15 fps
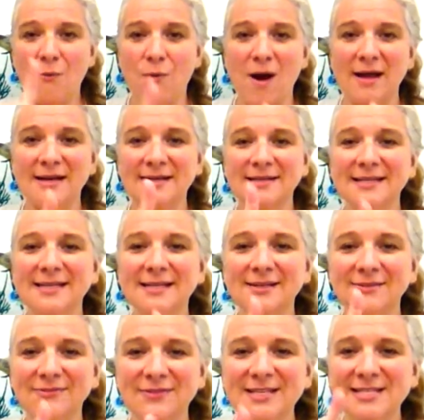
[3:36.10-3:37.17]
1
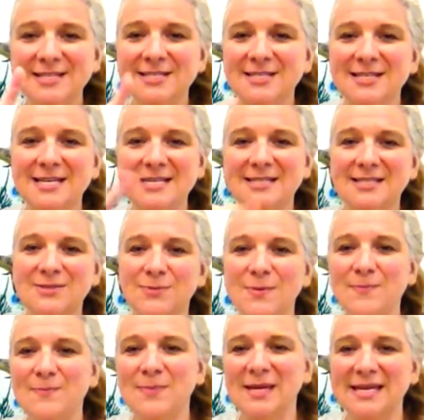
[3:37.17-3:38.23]
little fishy
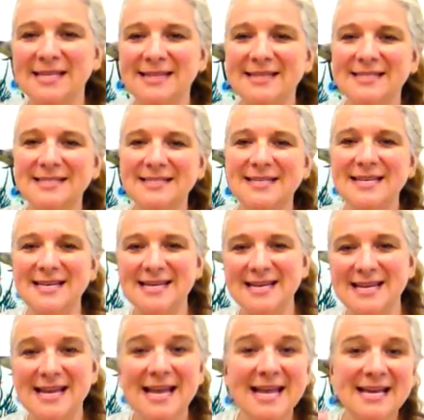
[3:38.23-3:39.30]
swimming in the
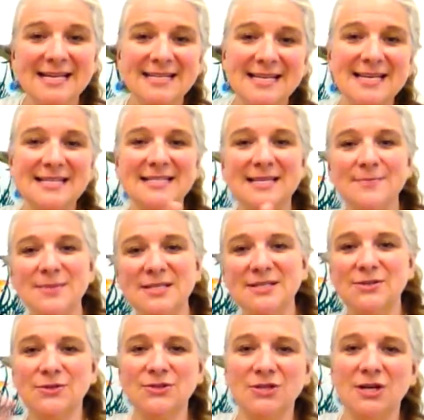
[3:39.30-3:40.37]
sea, teasing
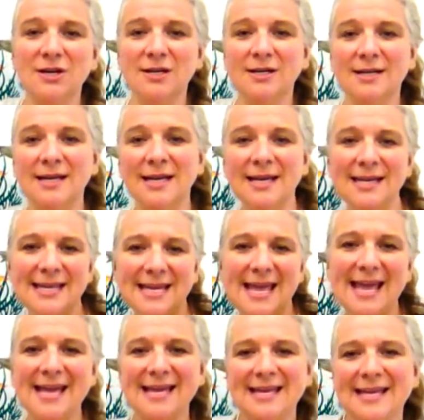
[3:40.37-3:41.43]
Mr. Shark. You
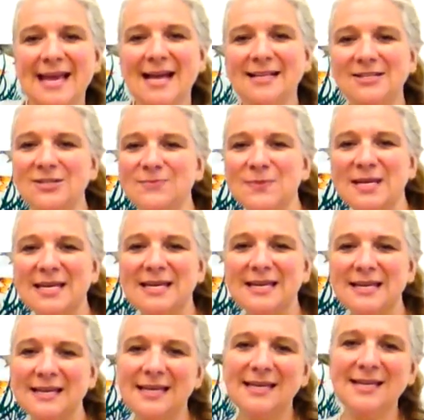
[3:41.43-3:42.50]
can't catch
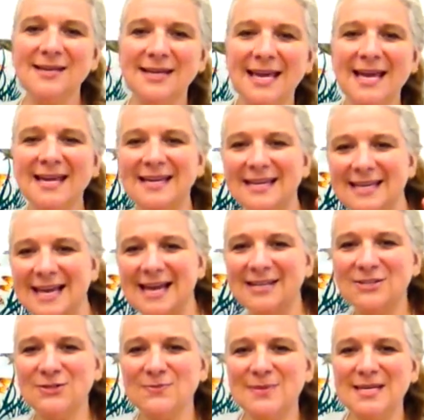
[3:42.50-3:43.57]
me. You can't
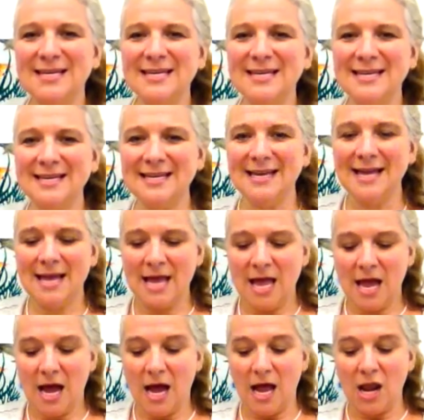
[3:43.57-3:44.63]
catch me.
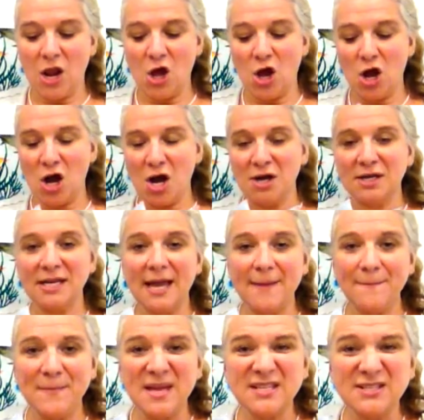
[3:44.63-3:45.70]
Along
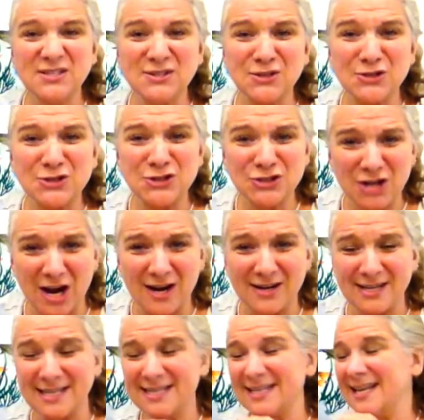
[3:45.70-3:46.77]
came Mr. Shark,
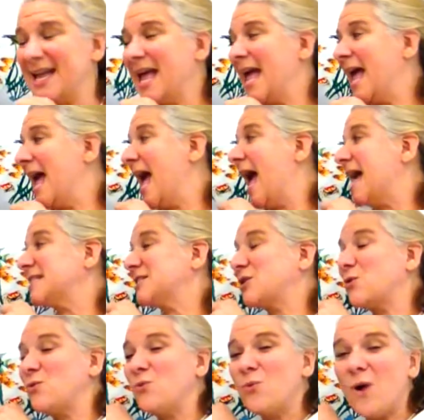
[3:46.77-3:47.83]
as
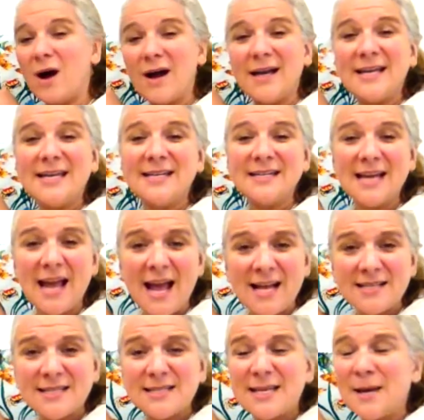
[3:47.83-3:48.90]
quiet
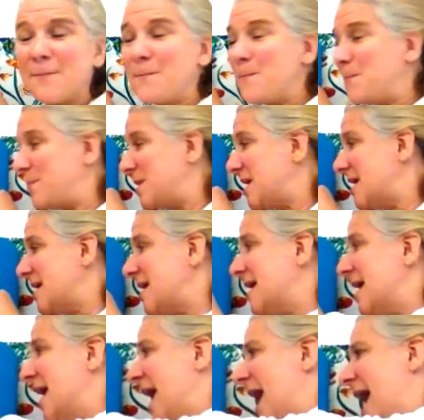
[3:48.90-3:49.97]
as can
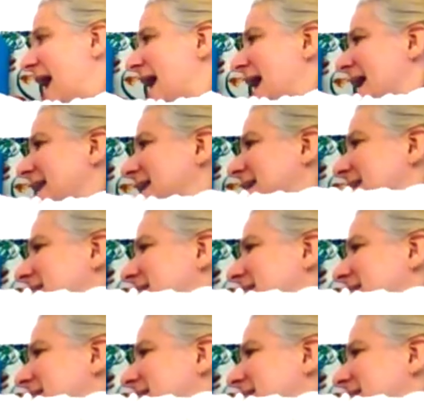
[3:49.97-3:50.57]
be, and